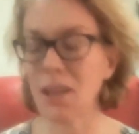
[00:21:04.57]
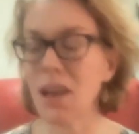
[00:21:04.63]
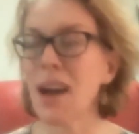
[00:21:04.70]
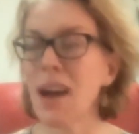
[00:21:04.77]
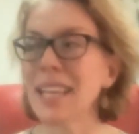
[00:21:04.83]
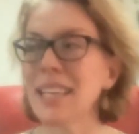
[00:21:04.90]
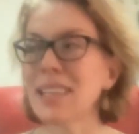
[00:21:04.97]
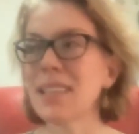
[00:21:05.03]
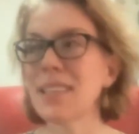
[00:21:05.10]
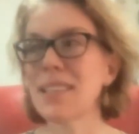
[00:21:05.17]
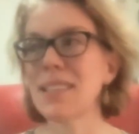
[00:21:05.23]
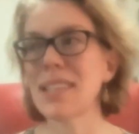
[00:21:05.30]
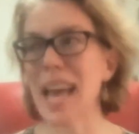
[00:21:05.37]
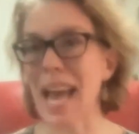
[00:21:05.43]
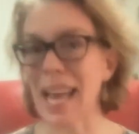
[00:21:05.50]
like
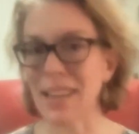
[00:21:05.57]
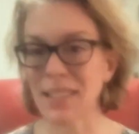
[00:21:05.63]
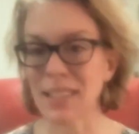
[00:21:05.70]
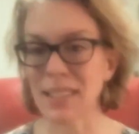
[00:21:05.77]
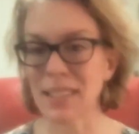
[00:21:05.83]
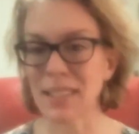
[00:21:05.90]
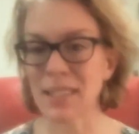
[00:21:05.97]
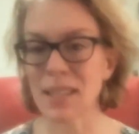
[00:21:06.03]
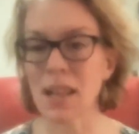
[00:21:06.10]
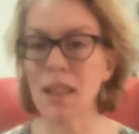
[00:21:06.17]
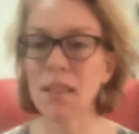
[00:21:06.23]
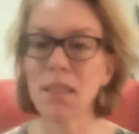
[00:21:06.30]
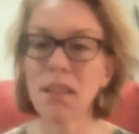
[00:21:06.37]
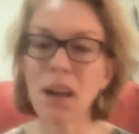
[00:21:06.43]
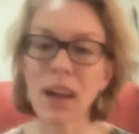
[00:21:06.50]
sadness,
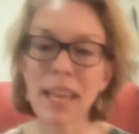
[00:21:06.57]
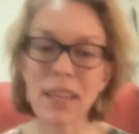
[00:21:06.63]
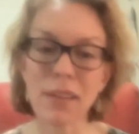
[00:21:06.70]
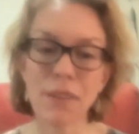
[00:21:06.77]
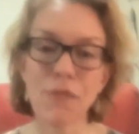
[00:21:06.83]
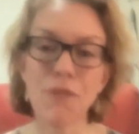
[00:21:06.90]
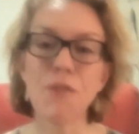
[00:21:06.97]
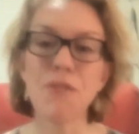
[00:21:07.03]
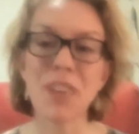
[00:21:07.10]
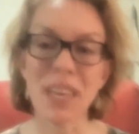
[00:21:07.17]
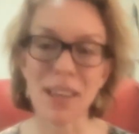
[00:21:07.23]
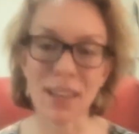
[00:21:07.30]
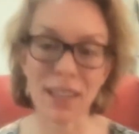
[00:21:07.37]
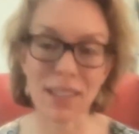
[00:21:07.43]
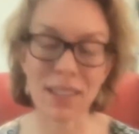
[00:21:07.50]
like
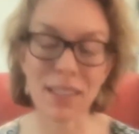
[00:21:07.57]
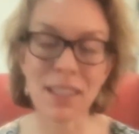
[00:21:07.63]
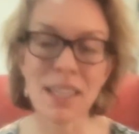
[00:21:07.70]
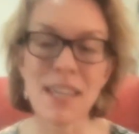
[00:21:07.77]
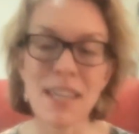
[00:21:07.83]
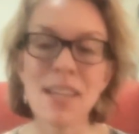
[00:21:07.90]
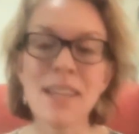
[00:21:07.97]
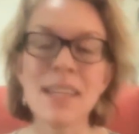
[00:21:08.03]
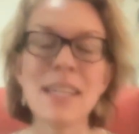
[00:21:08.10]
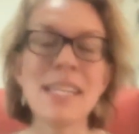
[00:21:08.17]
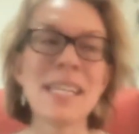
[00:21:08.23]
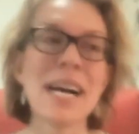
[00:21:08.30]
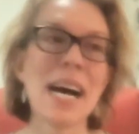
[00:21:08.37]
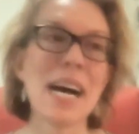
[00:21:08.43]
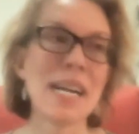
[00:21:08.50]
fear,
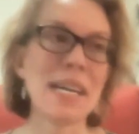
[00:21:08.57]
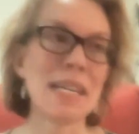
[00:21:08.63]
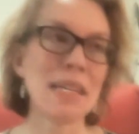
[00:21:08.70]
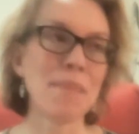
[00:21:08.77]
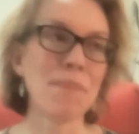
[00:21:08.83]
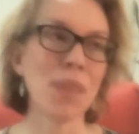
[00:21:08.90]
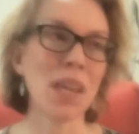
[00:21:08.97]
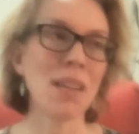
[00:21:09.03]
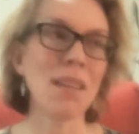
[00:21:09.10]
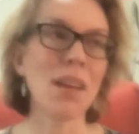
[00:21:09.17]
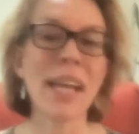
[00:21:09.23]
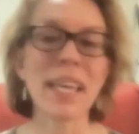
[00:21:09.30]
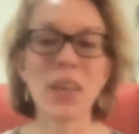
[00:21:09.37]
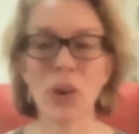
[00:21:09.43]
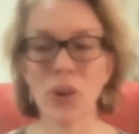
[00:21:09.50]

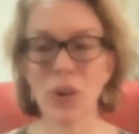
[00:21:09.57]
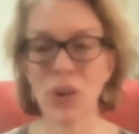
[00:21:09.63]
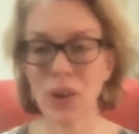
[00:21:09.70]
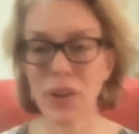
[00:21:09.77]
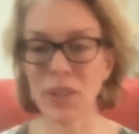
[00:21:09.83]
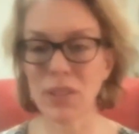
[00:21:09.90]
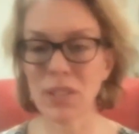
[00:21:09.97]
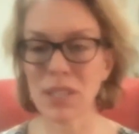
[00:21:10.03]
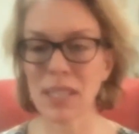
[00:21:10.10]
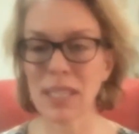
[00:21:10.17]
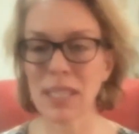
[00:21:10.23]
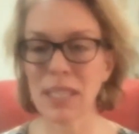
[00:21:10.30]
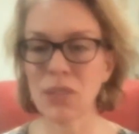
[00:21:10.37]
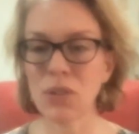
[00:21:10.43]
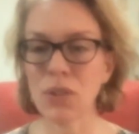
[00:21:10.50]
like hurt,
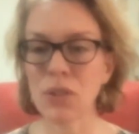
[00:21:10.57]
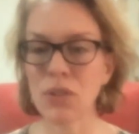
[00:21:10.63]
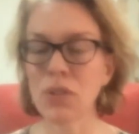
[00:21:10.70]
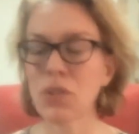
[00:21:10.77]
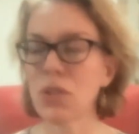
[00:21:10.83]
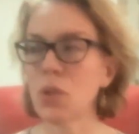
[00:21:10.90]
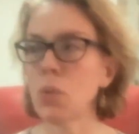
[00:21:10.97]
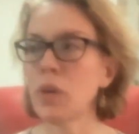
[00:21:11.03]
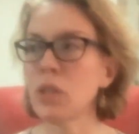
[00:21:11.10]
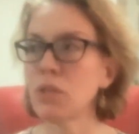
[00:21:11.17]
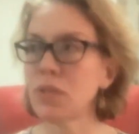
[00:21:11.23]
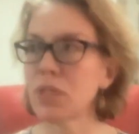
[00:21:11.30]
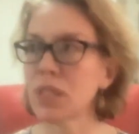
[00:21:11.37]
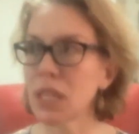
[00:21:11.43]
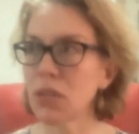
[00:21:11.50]
So when
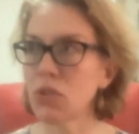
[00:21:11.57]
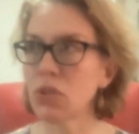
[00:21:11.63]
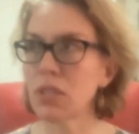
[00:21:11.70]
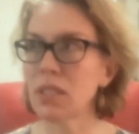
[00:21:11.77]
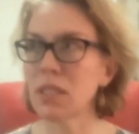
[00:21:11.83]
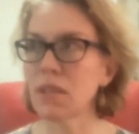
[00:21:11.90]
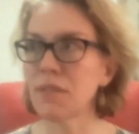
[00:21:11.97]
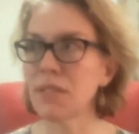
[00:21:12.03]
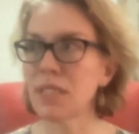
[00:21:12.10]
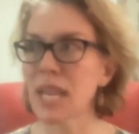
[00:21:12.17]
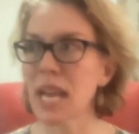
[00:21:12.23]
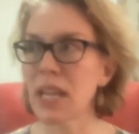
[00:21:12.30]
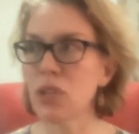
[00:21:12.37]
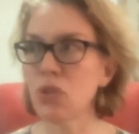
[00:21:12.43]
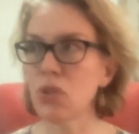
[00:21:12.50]
you've settled yourself
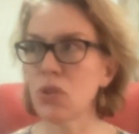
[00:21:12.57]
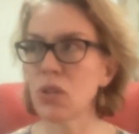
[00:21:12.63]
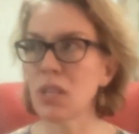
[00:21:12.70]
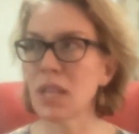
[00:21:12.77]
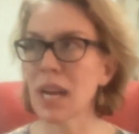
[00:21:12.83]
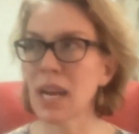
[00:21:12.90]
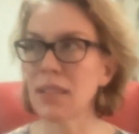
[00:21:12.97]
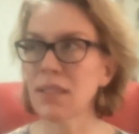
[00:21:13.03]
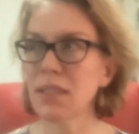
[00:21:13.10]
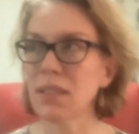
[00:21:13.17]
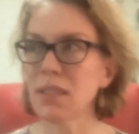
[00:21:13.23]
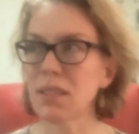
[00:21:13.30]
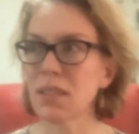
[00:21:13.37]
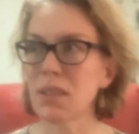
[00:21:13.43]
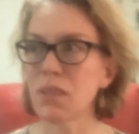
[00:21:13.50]
down, you can ask
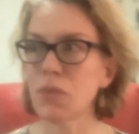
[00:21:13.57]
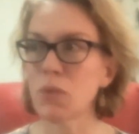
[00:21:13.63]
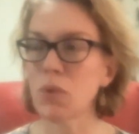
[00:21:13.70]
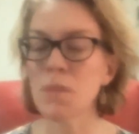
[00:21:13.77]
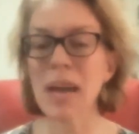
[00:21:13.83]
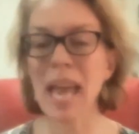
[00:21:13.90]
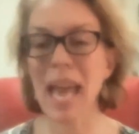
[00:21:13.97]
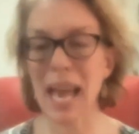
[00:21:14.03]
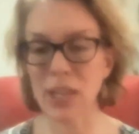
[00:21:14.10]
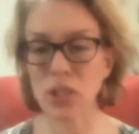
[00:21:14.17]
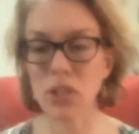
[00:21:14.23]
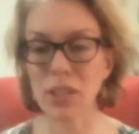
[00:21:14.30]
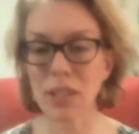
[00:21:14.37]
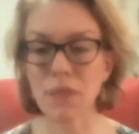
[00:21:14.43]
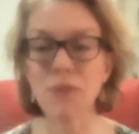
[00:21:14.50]
yourself, what am I
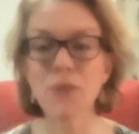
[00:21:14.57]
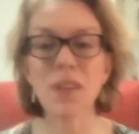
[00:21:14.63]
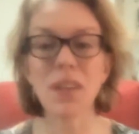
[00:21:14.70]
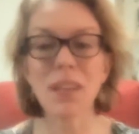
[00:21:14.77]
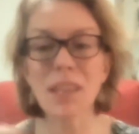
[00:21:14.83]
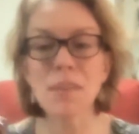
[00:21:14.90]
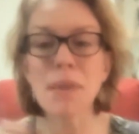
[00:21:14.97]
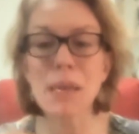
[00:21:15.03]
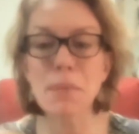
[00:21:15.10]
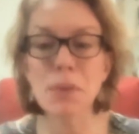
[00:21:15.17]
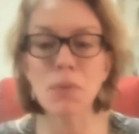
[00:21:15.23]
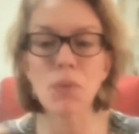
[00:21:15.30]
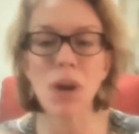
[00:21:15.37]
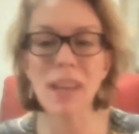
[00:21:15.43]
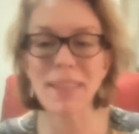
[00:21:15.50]
actually feeling?
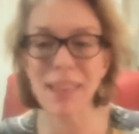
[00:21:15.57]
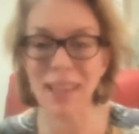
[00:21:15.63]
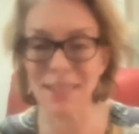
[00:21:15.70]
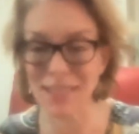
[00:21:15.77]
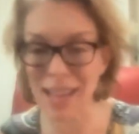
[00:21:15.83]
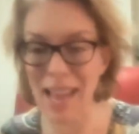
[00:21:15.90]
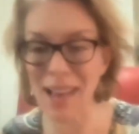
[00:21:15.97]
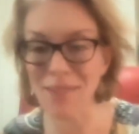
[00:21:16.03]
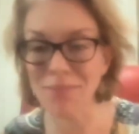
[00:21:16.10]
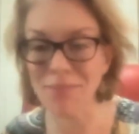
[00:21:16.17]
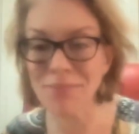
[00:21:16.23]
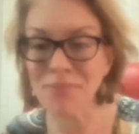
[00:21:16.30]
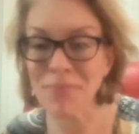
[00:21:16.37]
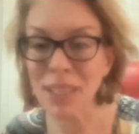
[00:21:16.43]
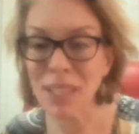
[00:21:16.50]
Maybe write that down.